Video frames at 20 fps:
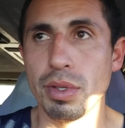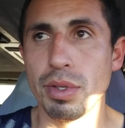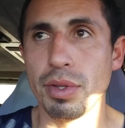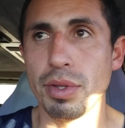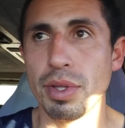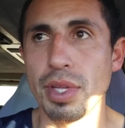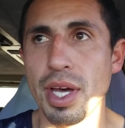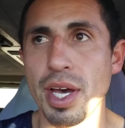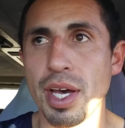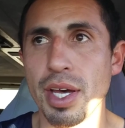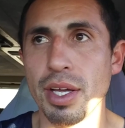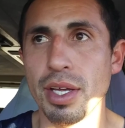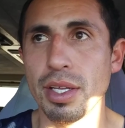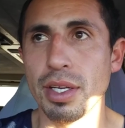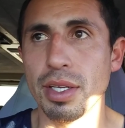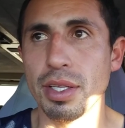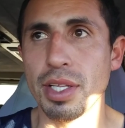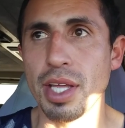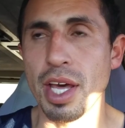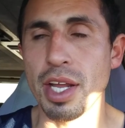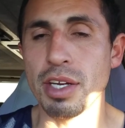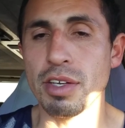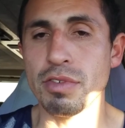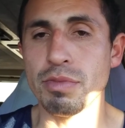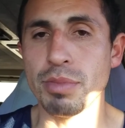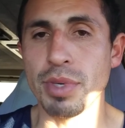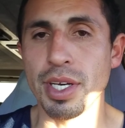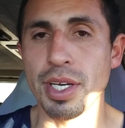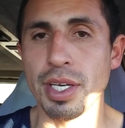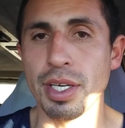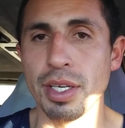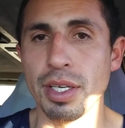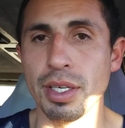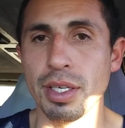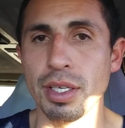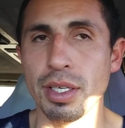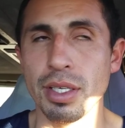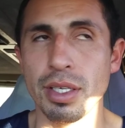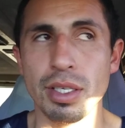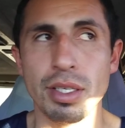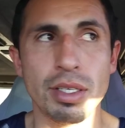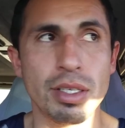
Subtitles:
that of my